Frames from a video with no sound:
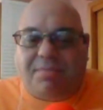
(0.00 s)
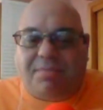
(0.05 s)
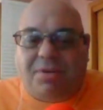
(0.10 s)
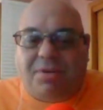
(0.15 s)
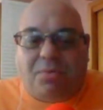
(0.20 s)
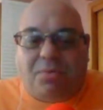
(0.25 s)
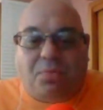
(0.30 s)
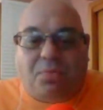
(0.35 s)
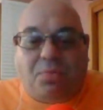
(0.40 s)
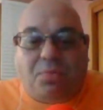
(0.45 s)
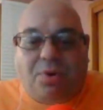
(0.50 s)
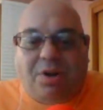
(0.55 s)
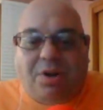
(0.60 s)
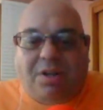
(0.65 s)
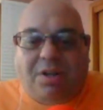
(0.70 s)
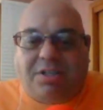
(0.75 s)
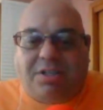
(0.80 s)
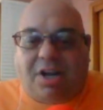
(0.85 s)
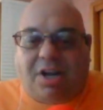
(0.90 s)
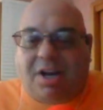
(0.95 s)
Something to
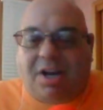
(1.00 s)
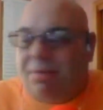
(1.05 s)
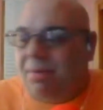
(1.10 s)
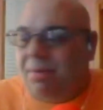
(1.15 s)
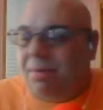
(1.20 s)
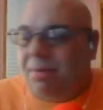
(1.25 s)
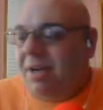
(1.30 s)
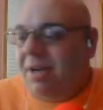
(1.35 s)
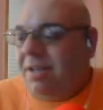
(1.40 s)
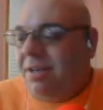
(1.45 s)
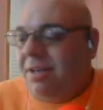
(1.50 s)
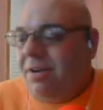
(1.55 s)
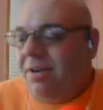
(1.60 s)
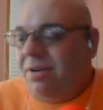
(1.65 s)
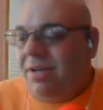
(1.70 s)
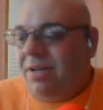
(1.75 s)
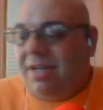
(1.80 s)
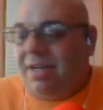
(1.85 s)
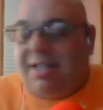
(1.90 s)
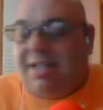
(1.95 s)
really talk
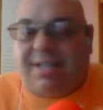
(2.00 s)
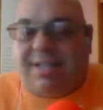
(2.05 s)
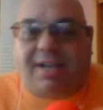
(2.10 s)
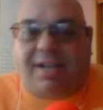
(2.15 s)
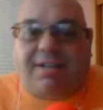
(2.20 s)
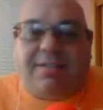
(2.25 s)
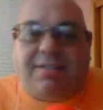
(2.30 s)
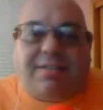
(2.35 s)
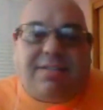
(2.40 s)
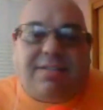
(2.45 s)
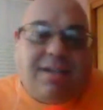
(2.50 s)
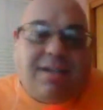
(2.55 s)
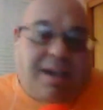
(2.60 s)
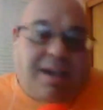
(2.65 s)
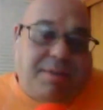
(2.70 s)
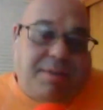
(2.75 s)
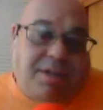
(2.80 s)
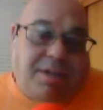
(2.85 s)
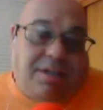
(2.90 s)
about, you know, and the Titans.